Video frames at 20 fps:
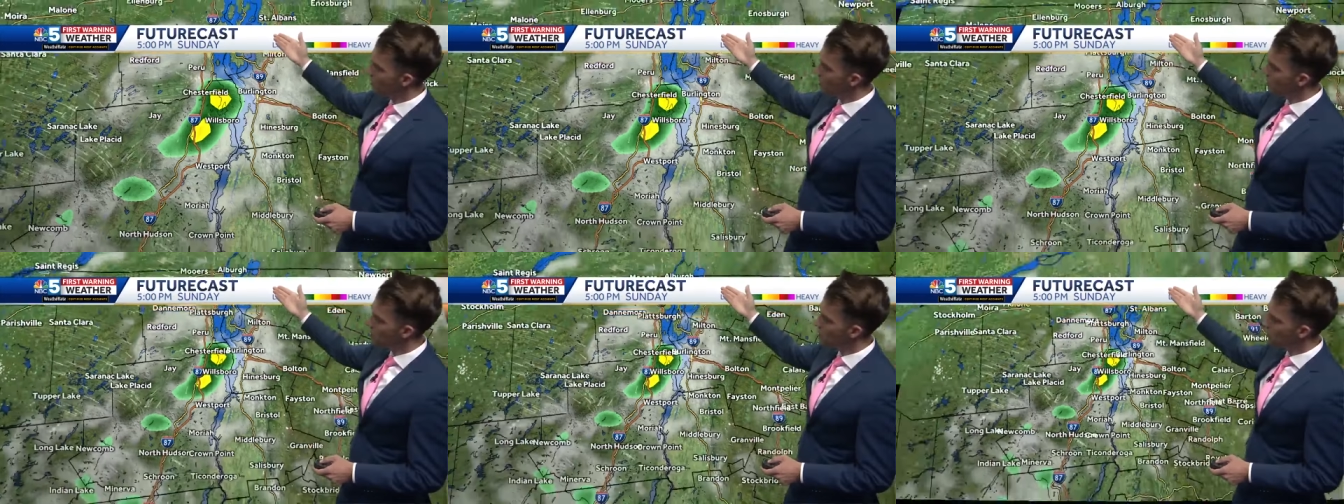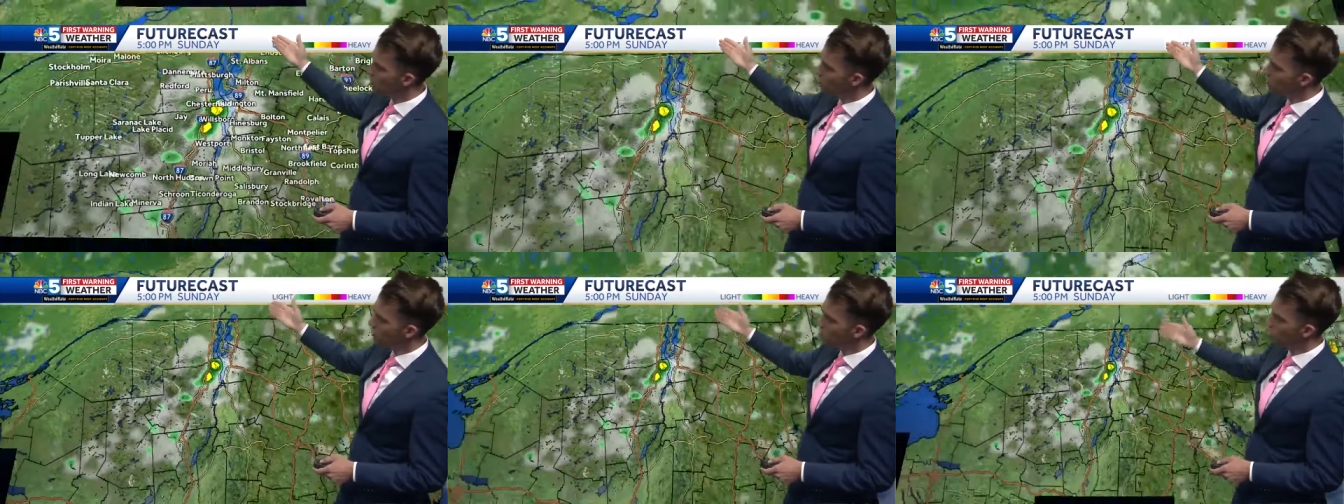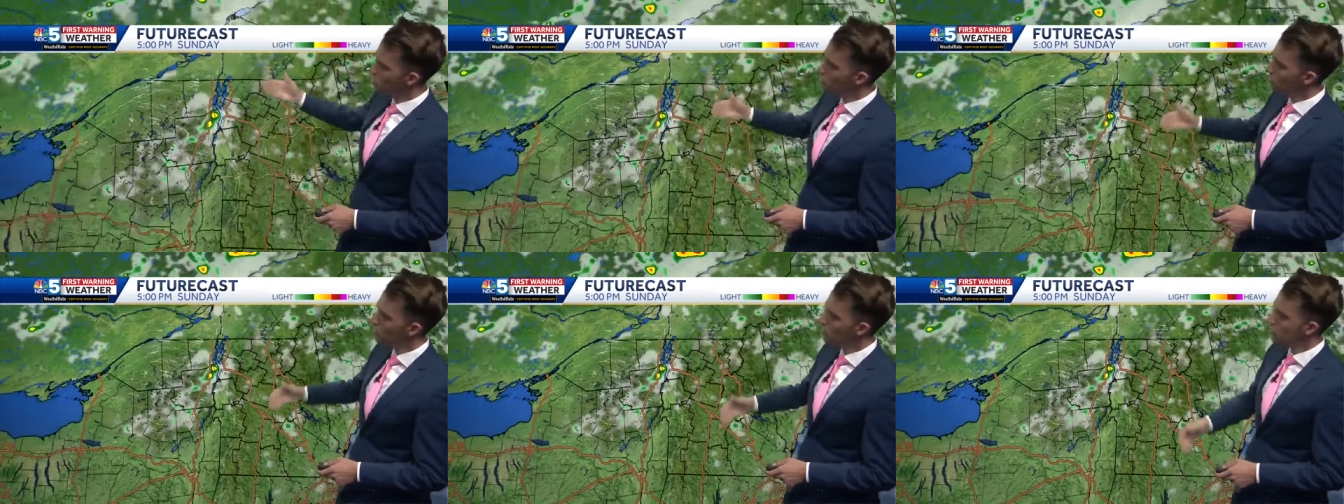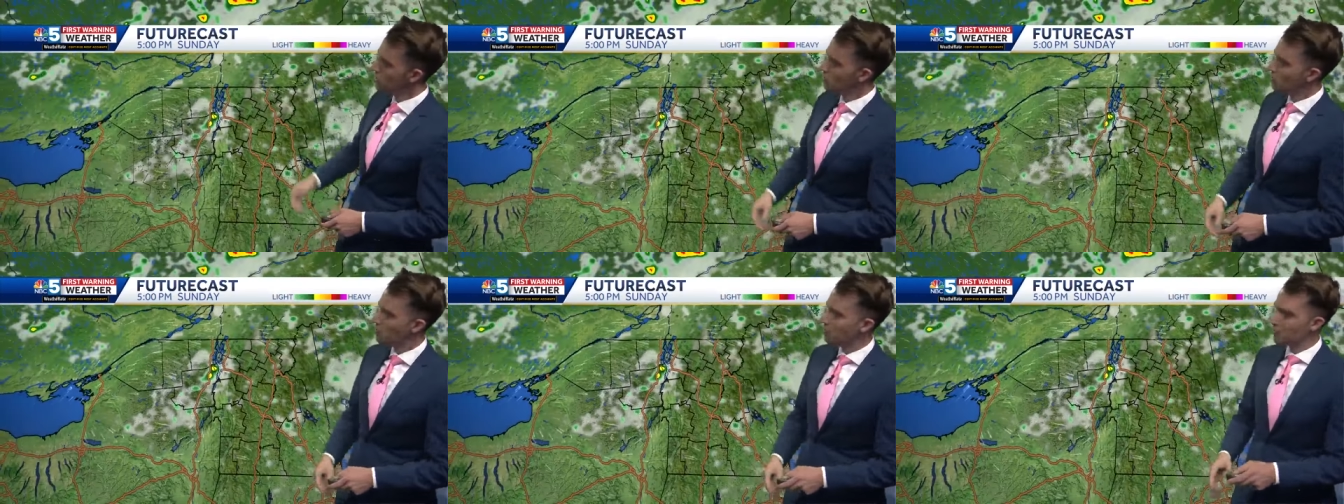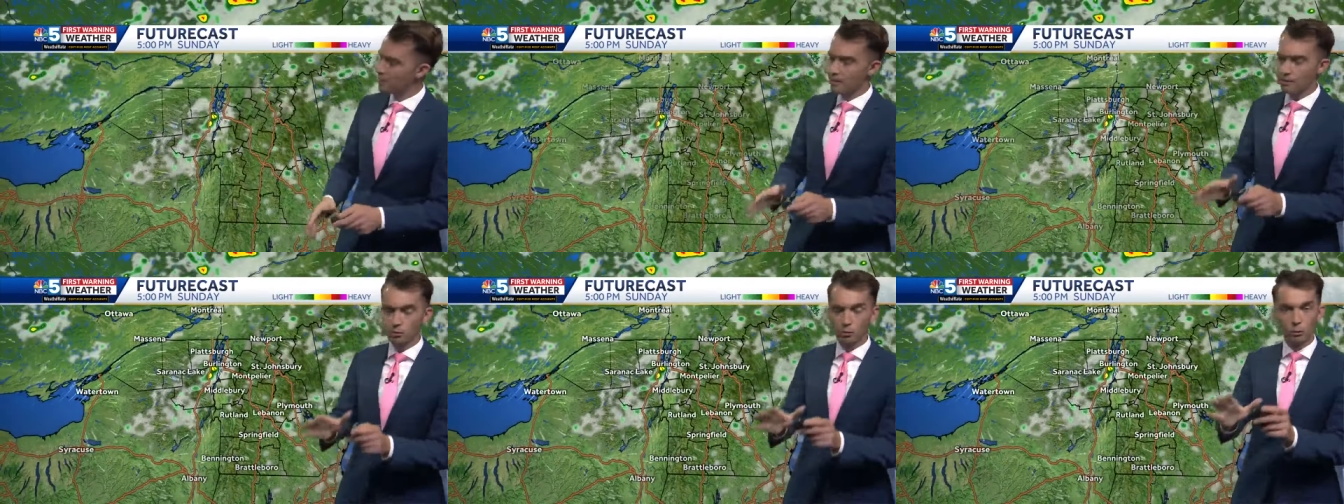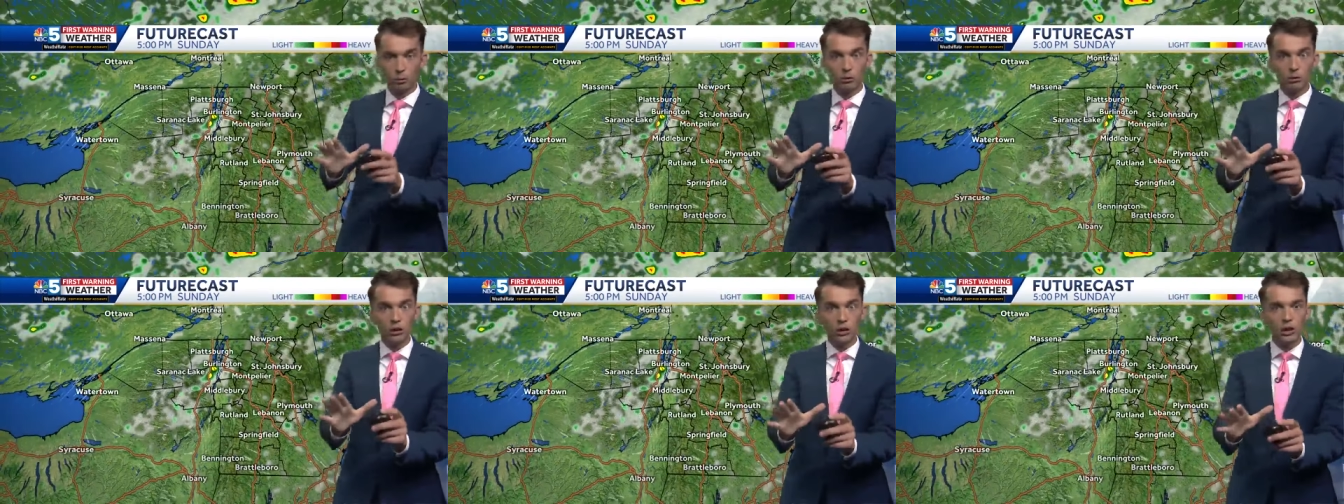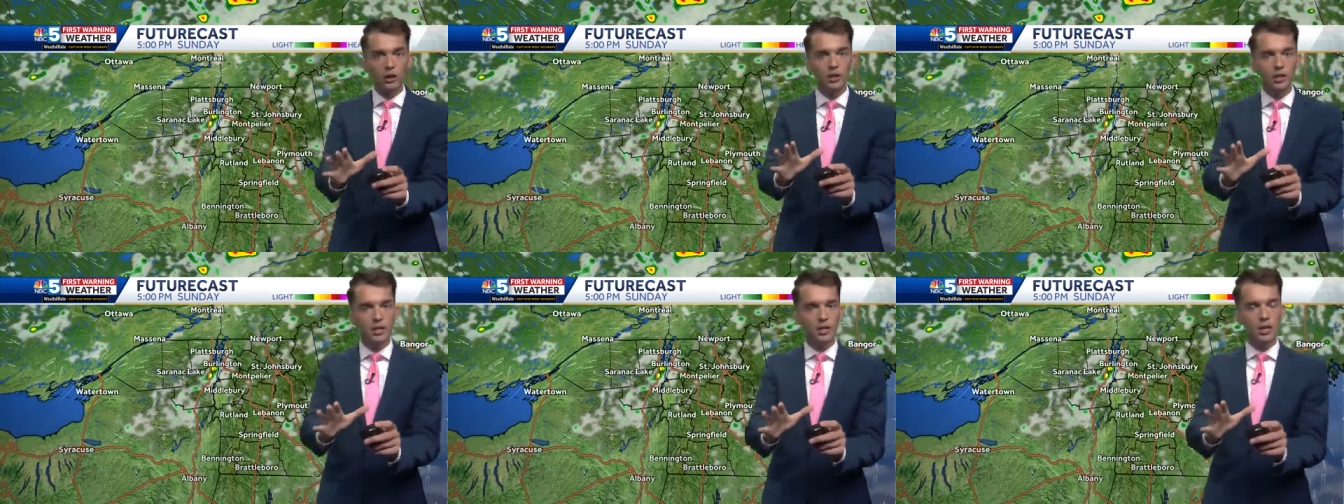And so if you're doing something that
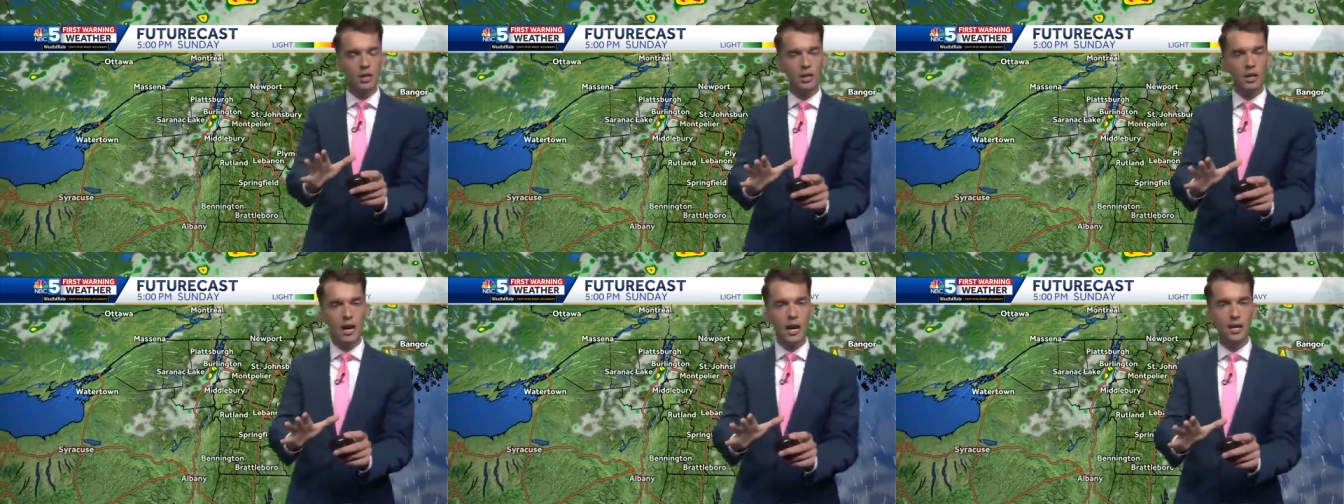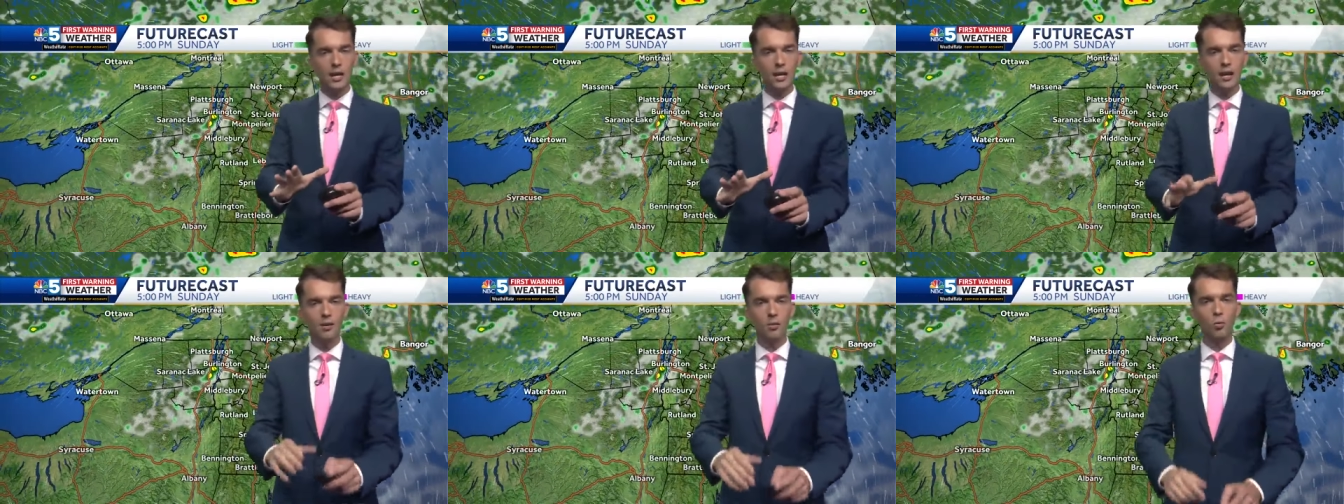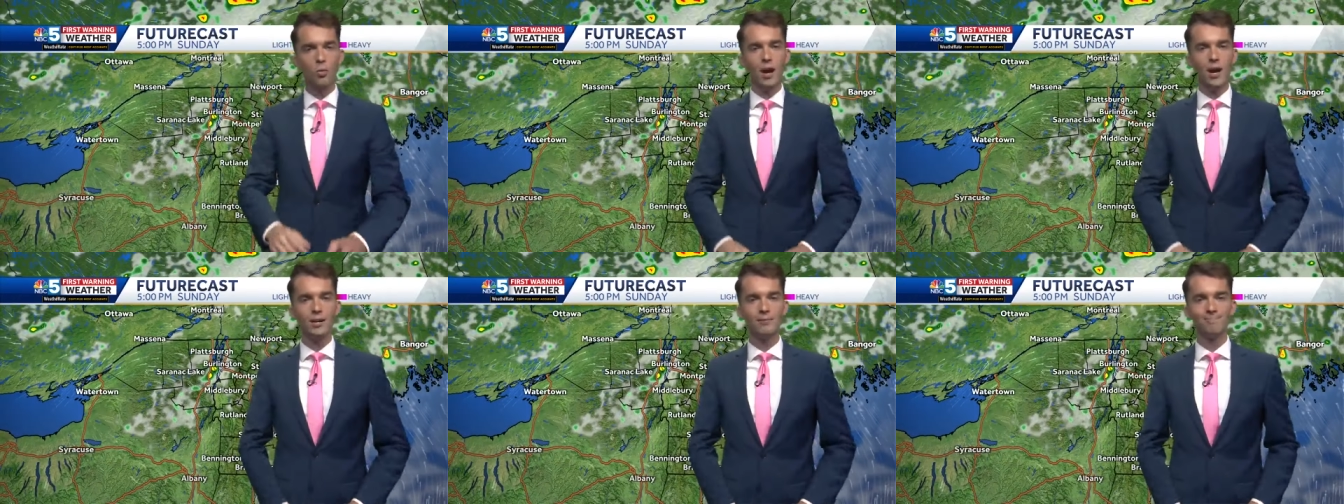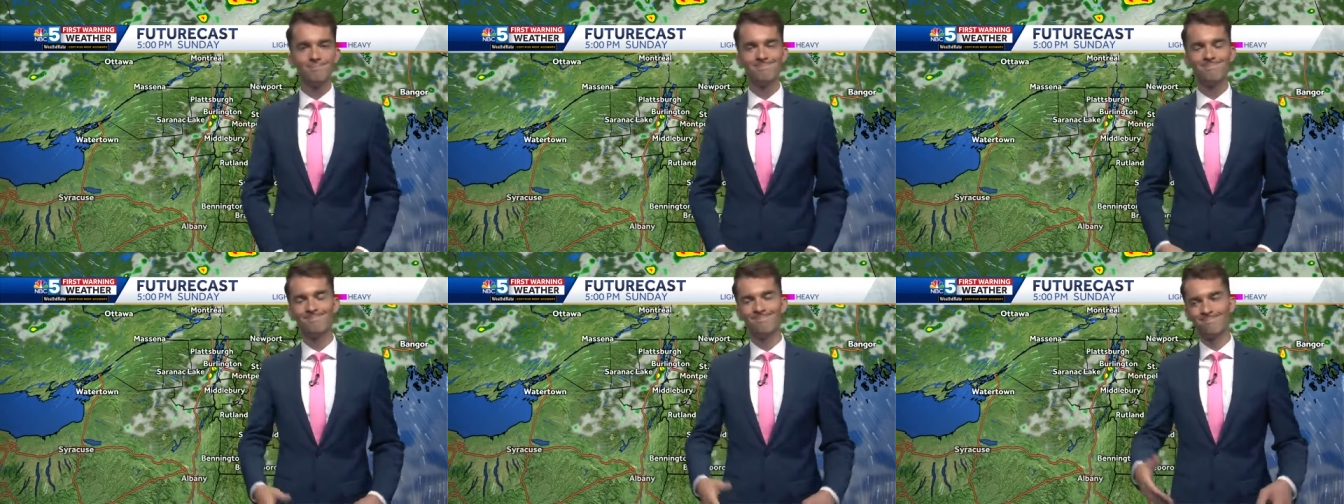really cannot get wet,